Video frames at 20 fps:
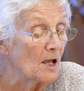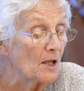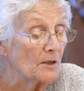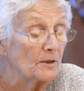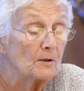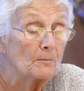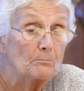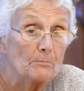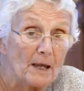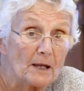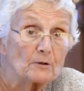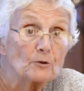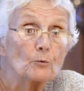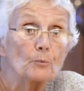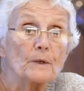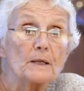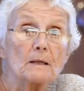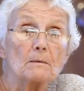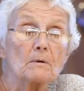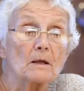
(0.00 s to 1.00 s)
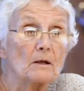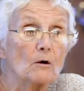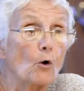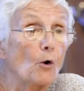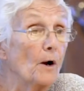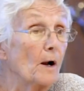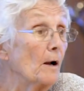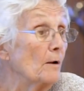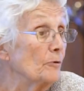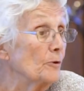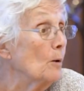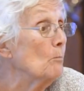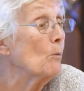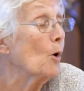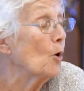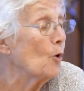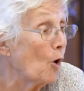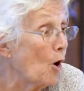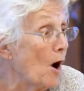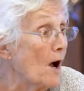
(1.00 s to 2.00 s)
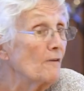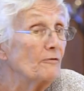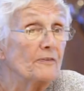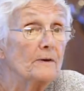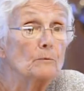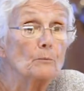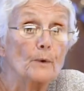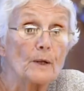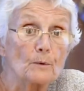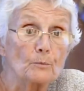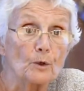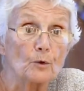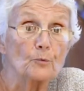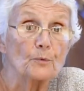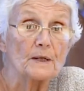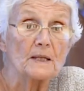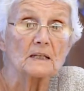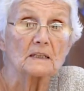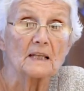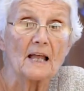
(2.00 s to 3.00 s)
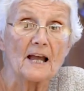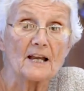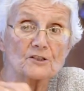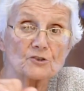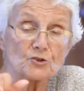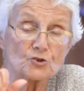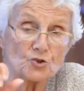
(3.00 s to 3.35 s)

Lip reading: the more often we will realize